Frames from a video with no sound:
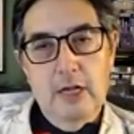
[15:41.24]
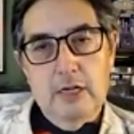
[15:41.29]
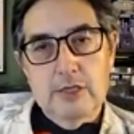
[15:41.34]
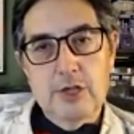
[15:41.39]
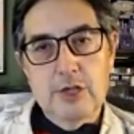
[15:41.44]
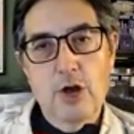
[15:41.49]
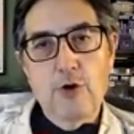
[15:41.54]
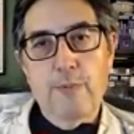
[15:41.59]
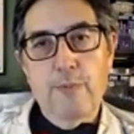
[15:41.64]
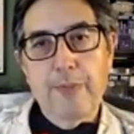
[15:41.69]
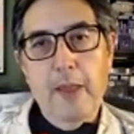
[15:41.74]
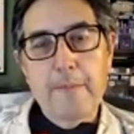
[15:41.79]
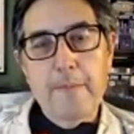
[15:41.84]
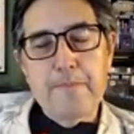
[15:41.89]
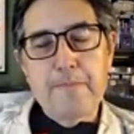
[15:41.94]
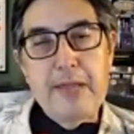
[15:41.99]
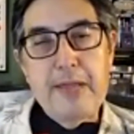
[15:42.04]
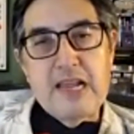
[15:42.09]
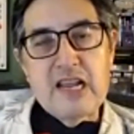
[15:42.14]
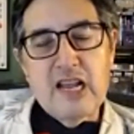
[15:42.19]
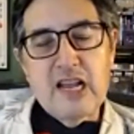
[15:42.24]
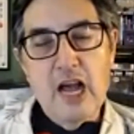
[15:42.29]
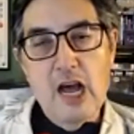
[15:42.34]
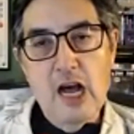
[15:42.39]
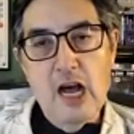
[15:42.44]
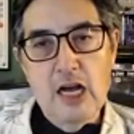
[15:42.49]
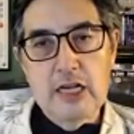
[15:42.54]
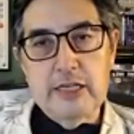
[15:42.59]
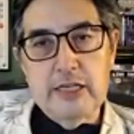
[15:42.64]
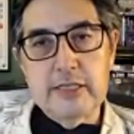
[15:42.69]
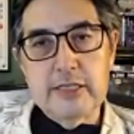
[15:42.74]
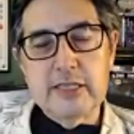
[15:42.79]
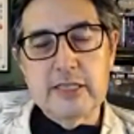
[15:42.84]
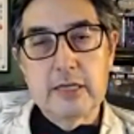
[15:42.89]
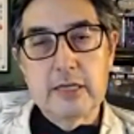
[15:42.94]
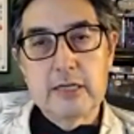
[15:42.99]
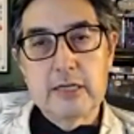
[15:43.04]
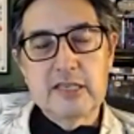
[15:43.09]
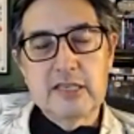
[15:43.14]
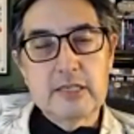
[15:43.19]
So, because
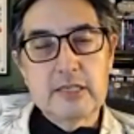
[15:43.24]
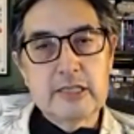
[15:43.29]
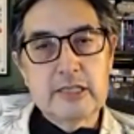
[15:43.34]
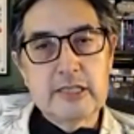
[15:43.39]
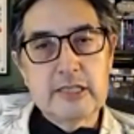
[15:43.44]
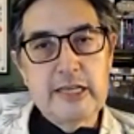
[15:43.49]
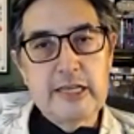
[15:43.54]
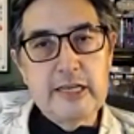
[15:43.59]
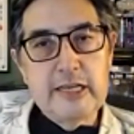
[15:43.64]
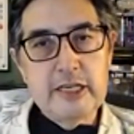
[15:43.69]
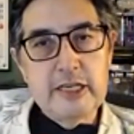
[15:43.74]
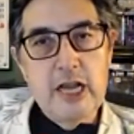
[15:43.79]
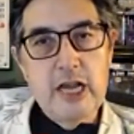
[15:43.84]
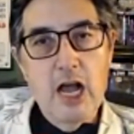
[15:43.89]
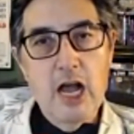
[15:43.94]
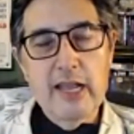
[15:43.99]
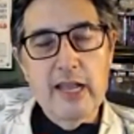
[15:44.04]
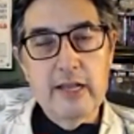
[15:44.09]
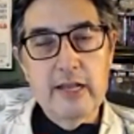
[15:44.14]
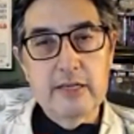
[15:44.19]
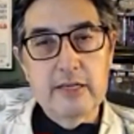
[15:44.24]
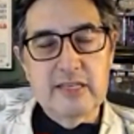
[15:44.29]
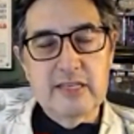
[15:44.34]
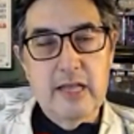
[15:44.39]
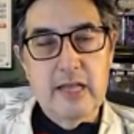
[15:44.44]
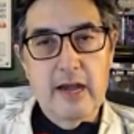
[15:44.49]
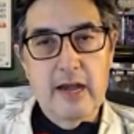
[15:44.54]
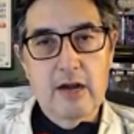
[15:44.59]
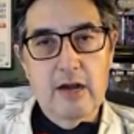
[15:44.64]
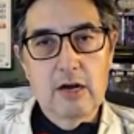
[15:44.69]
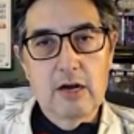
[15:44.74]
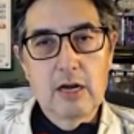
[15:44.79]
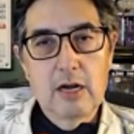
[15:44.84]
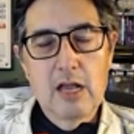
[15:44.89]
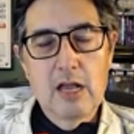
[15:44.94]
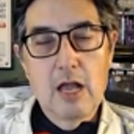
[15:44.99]
CGI is there,